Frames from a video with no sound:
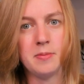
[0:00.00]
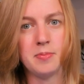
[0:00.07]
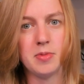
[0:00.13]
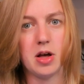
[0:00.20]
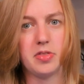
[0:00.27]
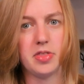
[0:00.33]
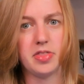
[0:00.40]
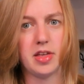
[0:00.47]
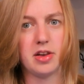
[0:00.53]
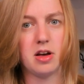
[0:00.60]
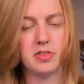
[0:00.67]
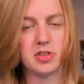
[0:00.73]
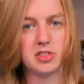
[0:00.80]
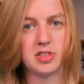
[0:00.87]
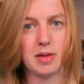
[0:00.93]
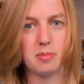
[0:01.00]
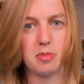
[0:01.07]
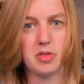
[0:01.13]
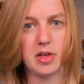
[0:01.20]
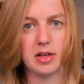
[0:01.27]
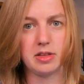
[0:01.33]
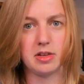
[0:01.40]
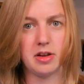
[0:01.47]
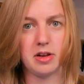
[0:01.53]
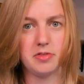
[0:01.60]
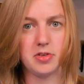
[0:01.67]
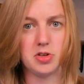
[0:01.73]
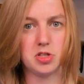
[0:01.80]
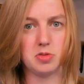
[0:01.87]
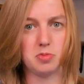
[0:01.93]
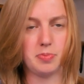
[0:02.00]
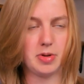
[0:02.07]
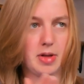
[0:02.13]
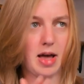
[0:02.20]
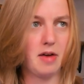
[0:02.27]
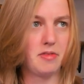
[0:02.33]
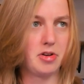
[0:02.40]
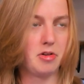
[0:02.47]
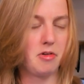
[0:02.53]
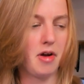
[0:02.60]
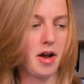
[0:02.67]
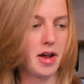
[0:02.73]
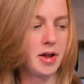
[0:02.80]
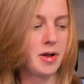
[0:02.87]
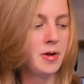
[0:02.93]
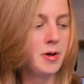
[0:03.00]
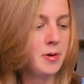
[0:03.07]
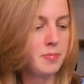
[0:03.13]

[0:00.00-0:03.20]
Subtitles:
Now, they're not the same thing. Diversity would be to have an array,